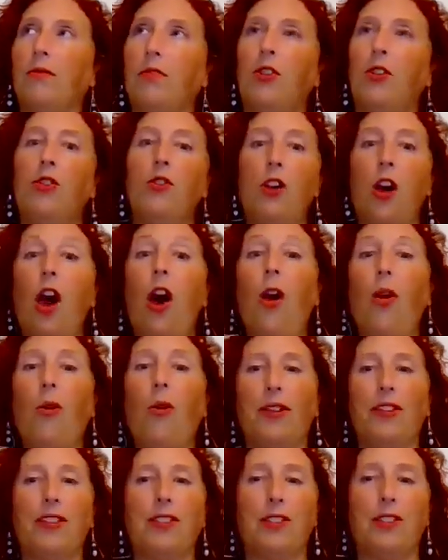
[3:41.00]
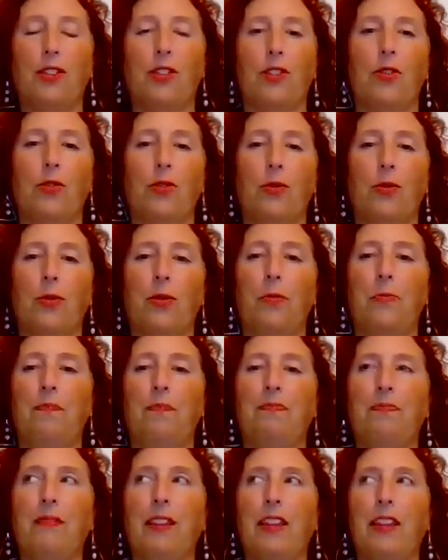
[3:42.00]
the no is to
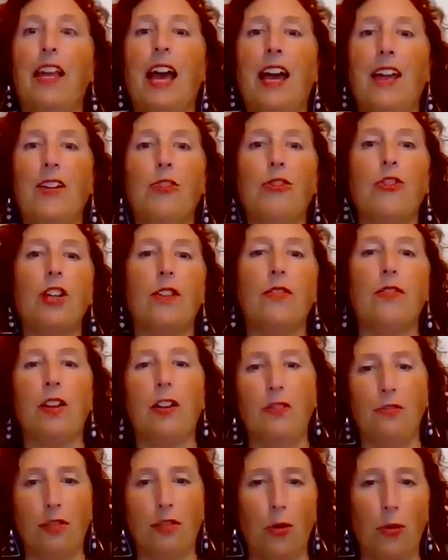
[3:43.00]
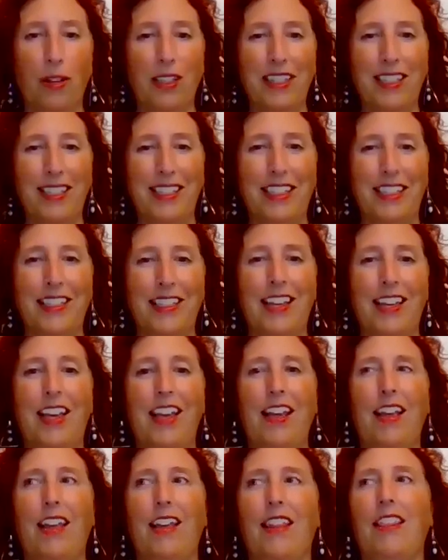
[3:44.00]
the energy of influence
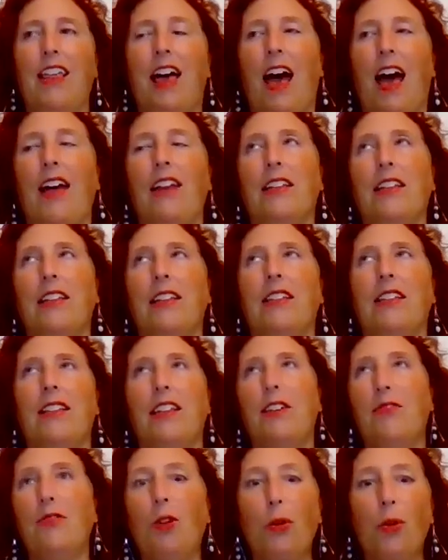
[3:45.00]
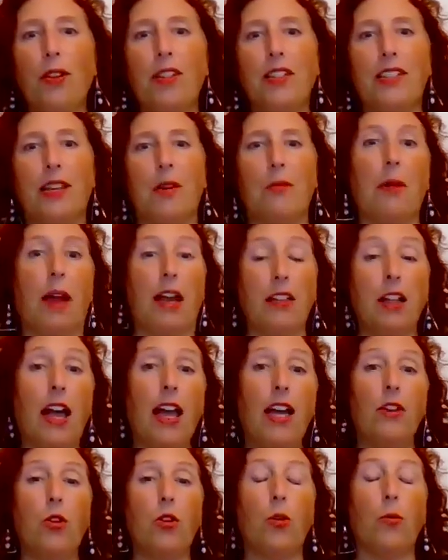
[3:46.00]
that is influencing my
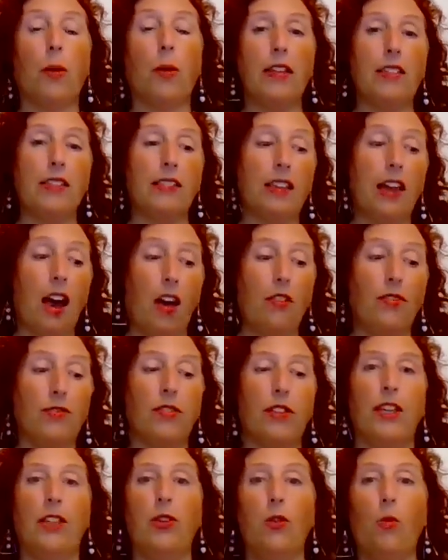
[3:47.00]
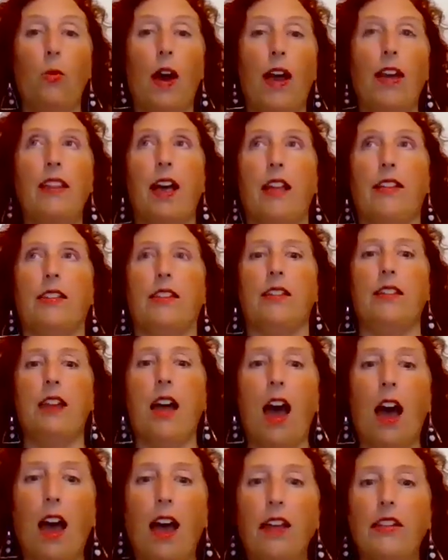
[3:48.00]
client or myself in a way that's
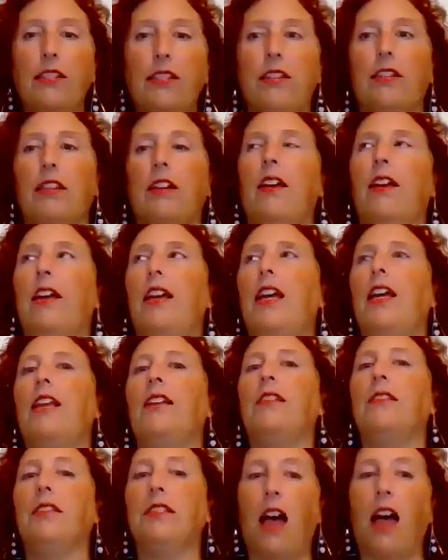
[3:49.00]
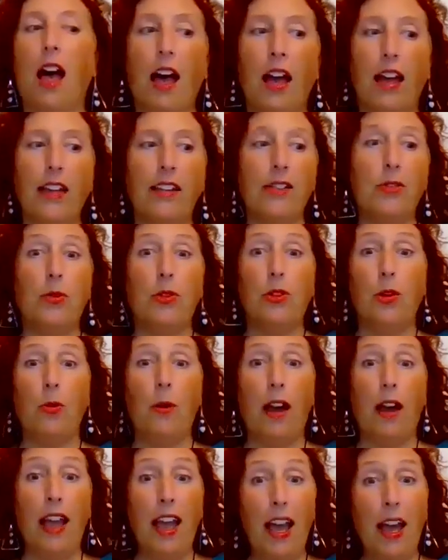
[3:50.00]
not in aligned with
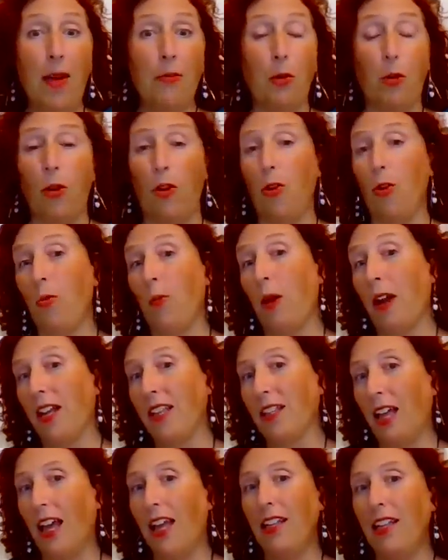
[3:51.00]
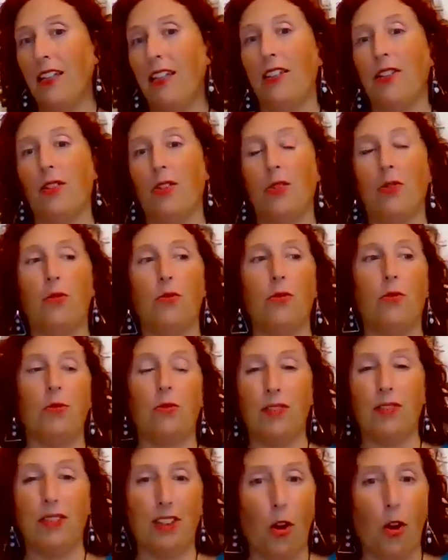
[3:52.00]
who I am or who my client is,
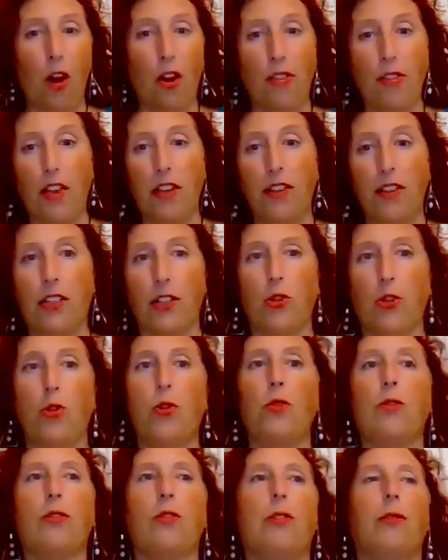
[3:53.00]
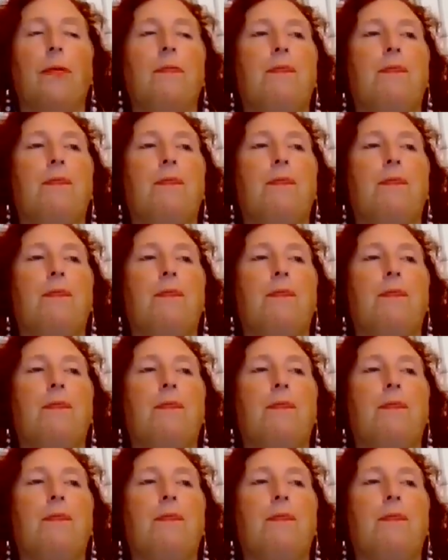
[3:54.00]
their authentic truth.